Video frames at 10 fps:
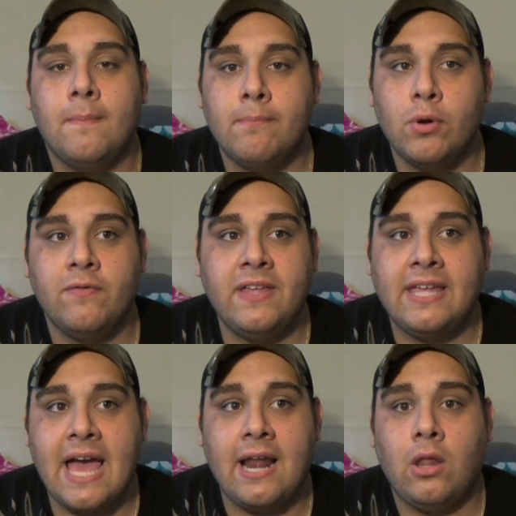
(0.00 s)
movie
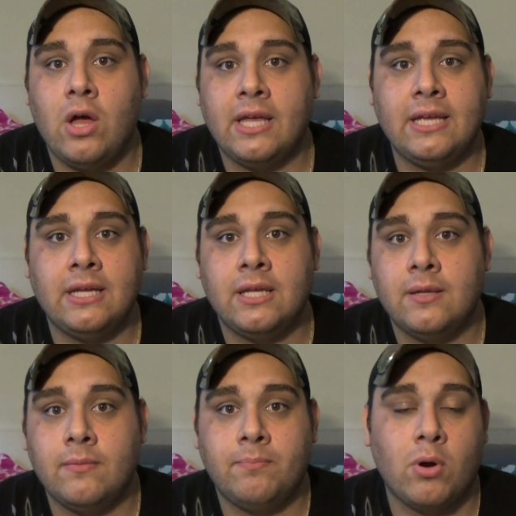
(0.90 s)
cataloging
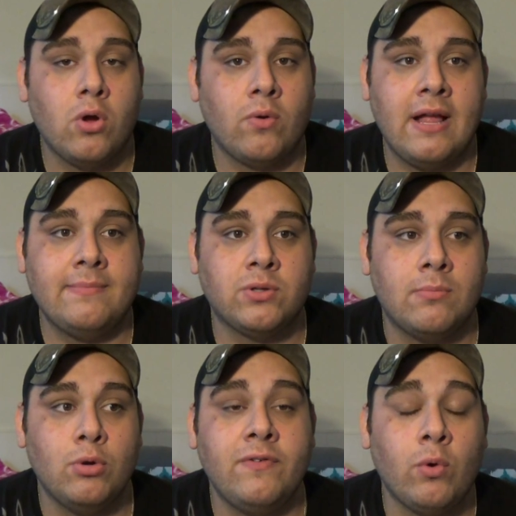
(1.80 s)
programs or
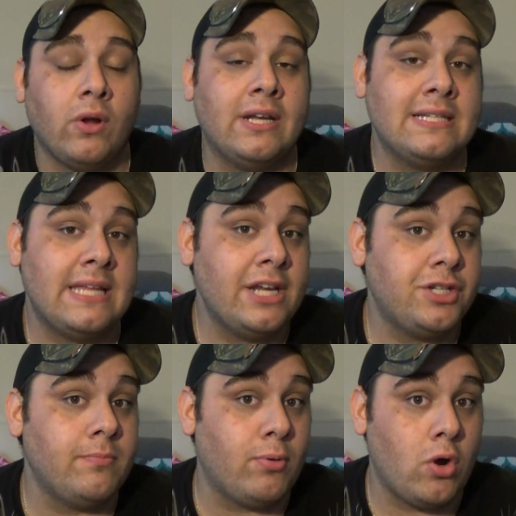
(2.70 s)
movie
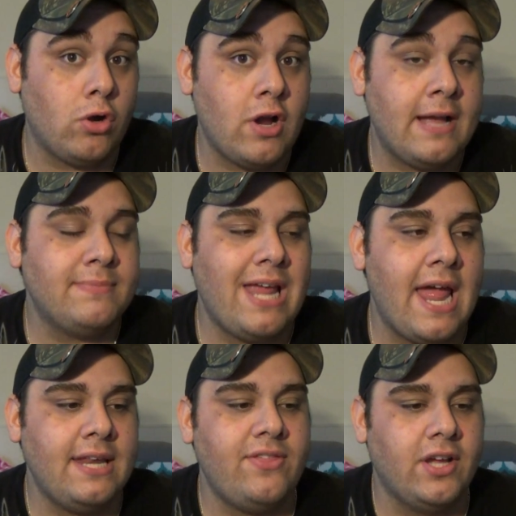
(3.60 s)
organization programs,
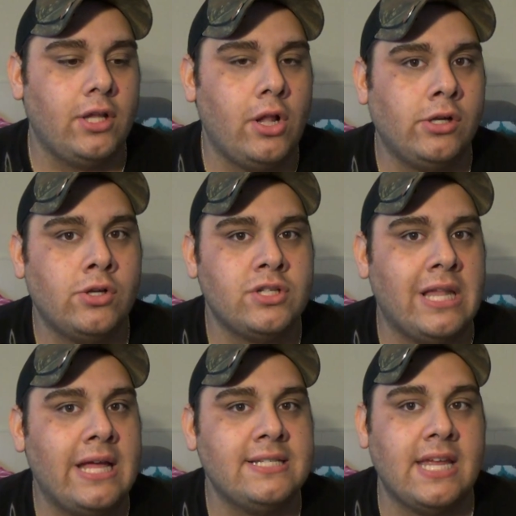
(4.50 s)
anything along those
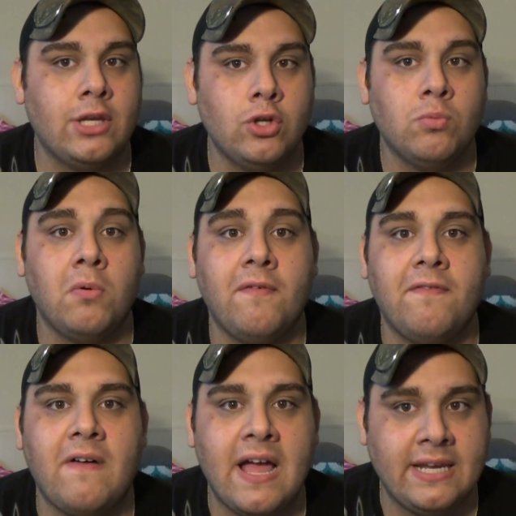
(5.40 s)
lines, and you will
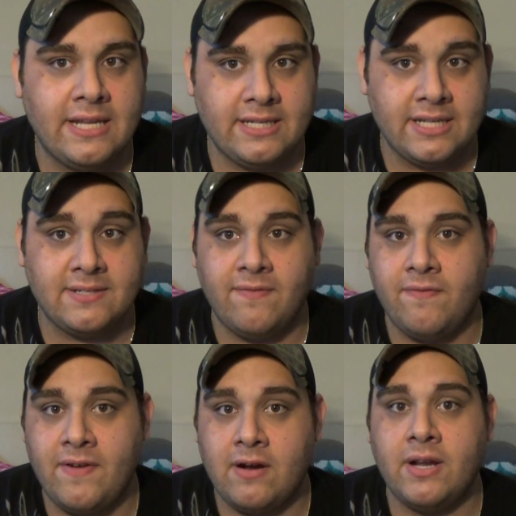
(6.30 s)
find it. It's
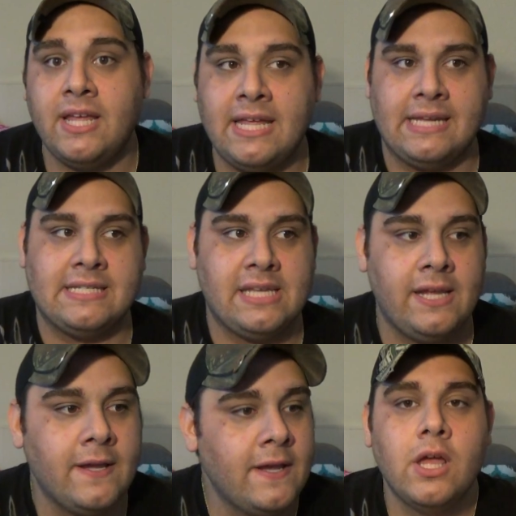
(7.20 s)
very
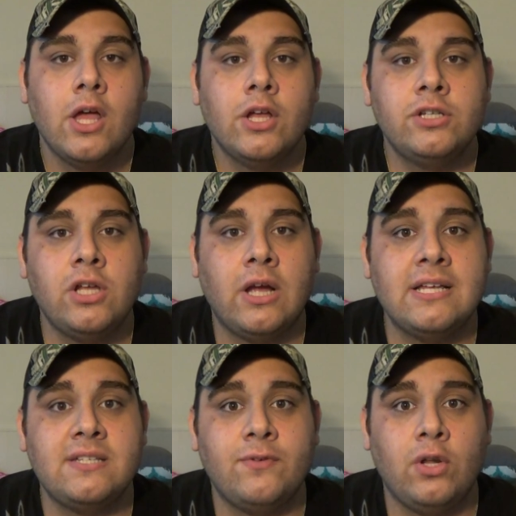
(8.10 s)
easy. So
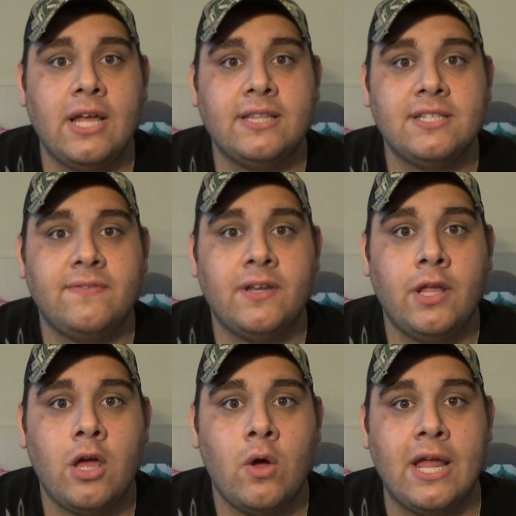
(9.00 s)
guys, if you like this
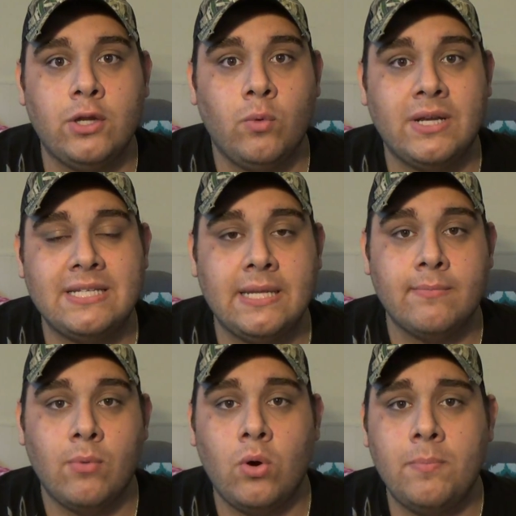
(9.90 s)
video and you want to see
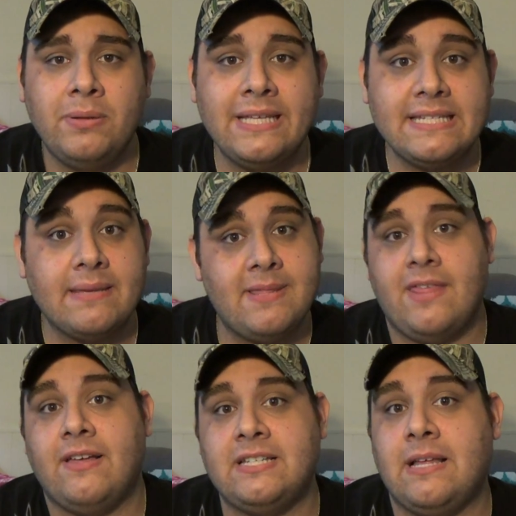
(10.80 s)
more, please give me
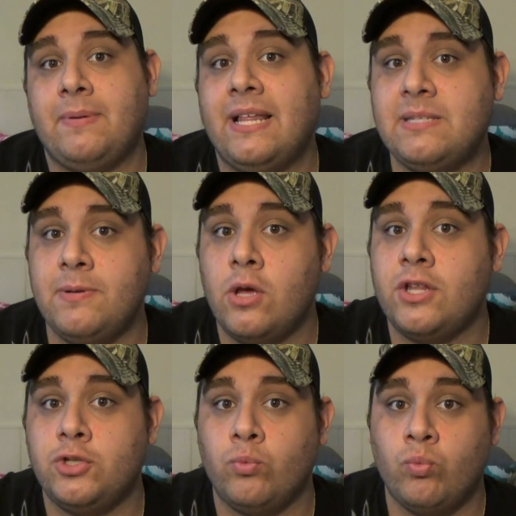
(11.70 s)
that thumbs up. It lets me know
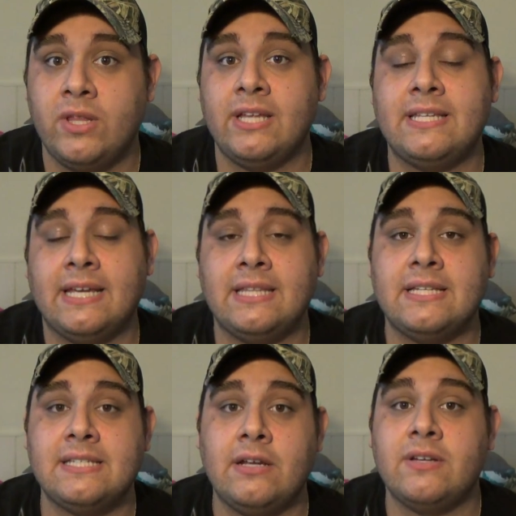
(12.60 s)
that you really are digging
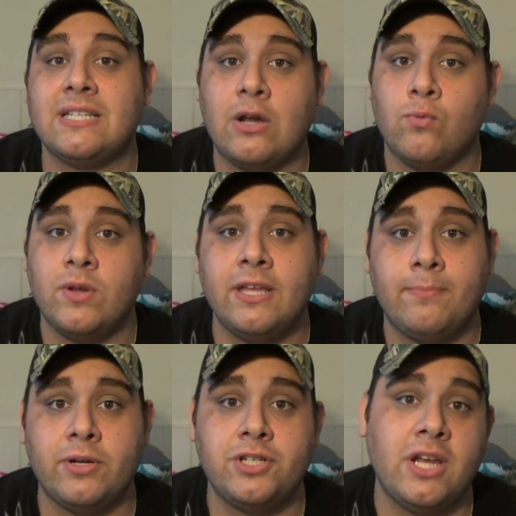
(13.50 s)
this series, and I really
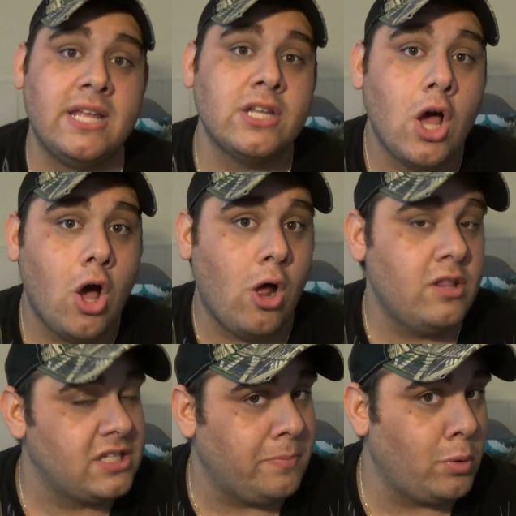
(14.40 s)
appreciate all
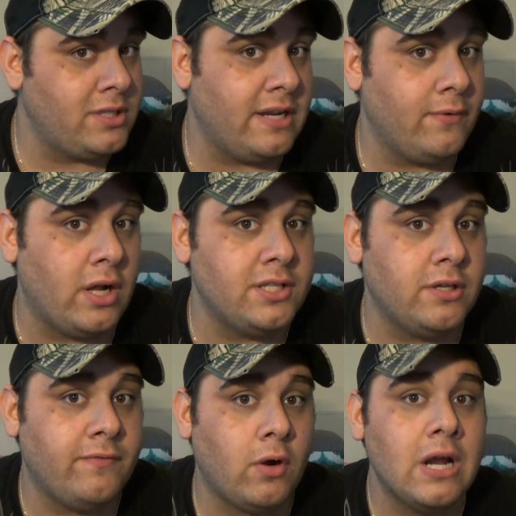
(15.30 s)
the support that I've gotten
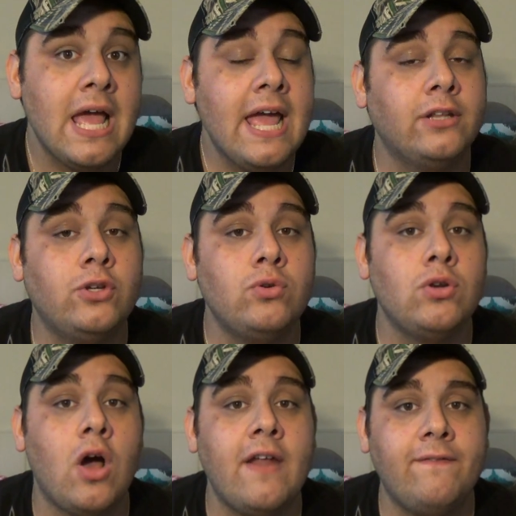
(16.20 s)
so far. And do
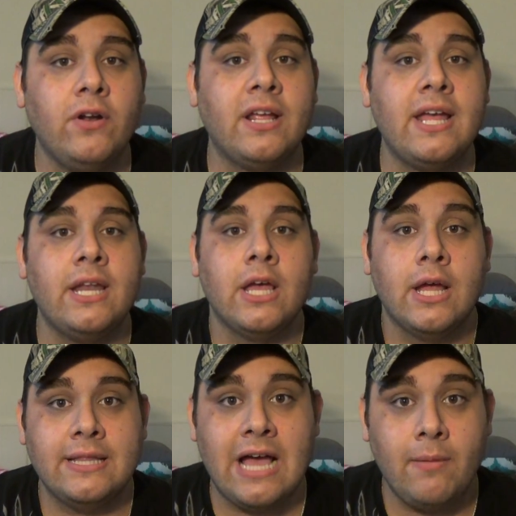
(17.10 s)
not forget
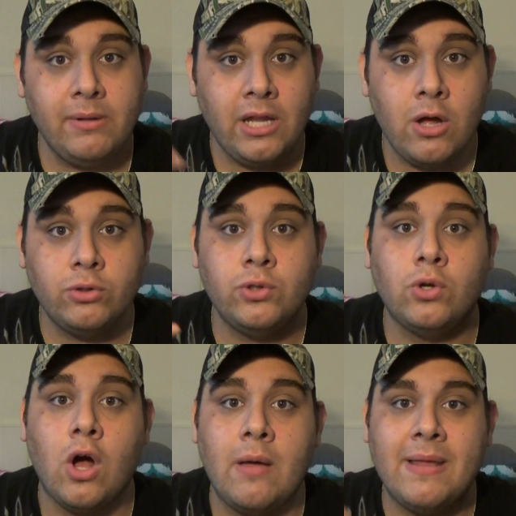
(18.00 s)
down below to
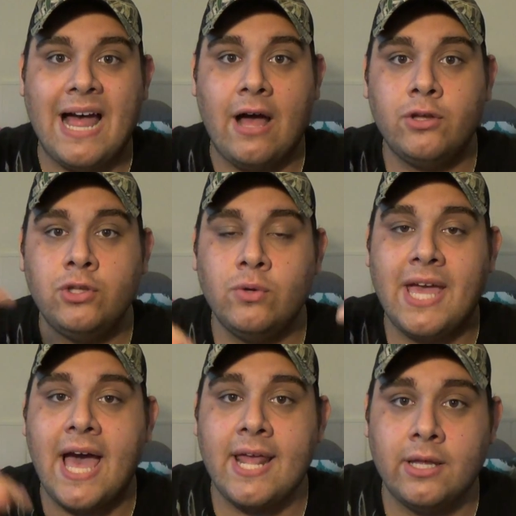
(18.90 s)
comment how you
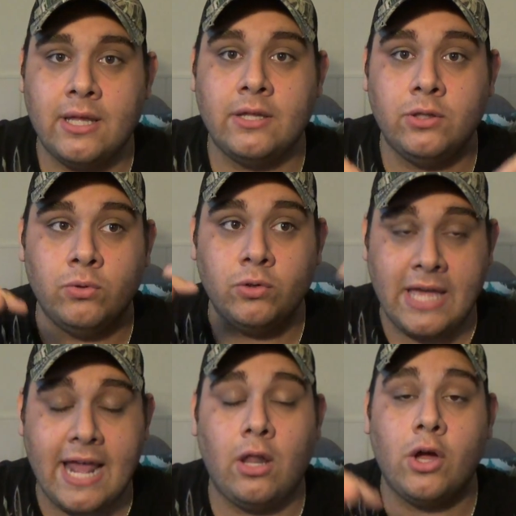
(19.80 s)

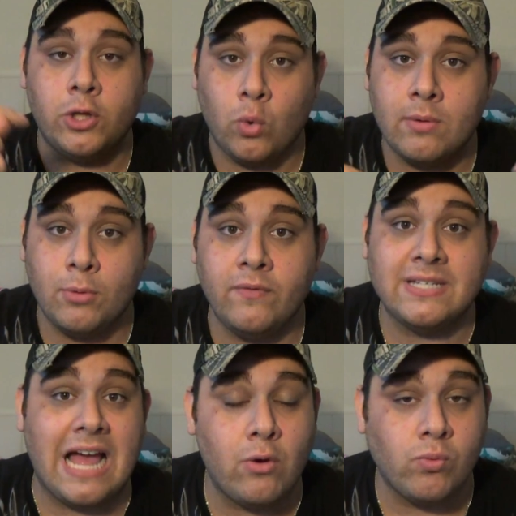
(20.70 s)
catalog your
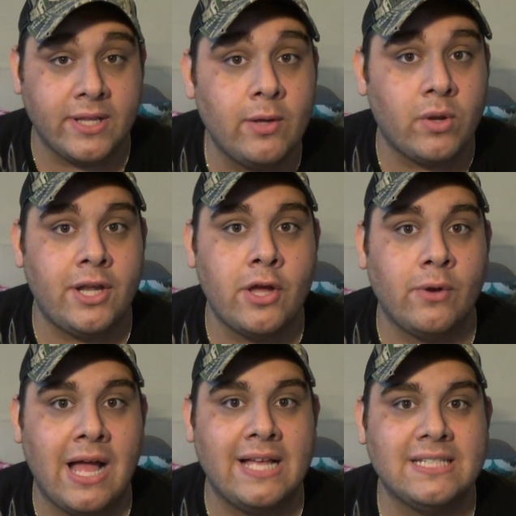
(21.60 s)
movies. I really want to know,
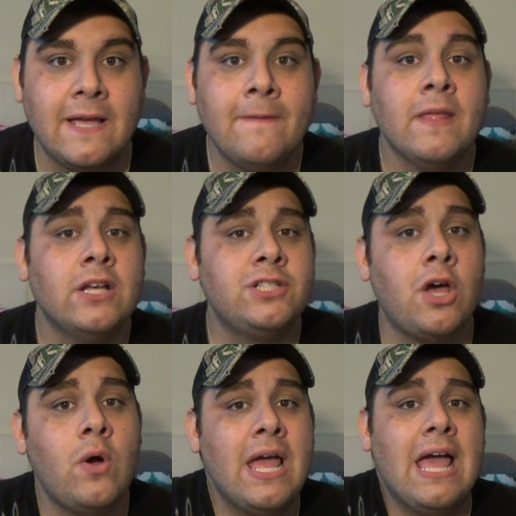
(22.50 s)
guys.
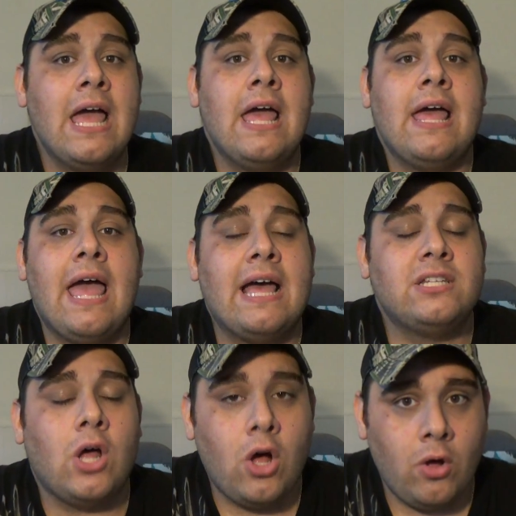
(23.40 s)
So
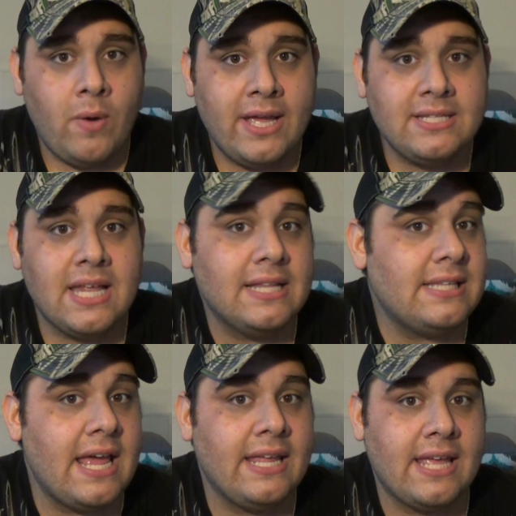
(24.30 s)
as always,
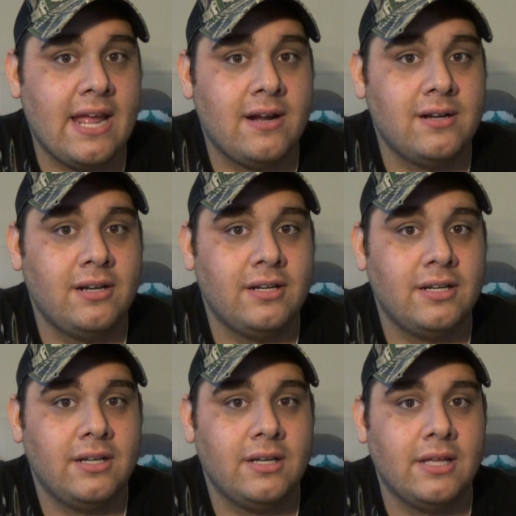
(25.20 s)
take care
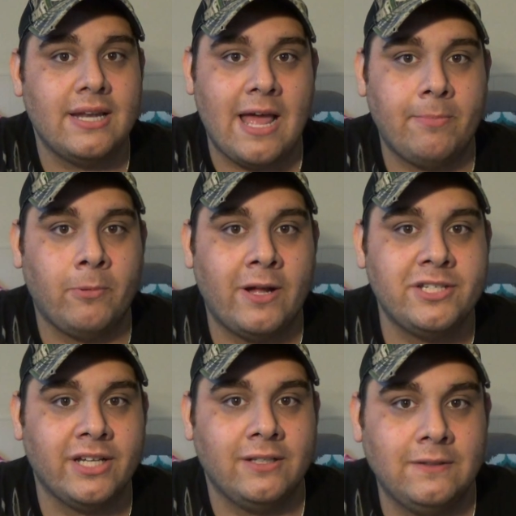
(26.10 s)
and happy watching.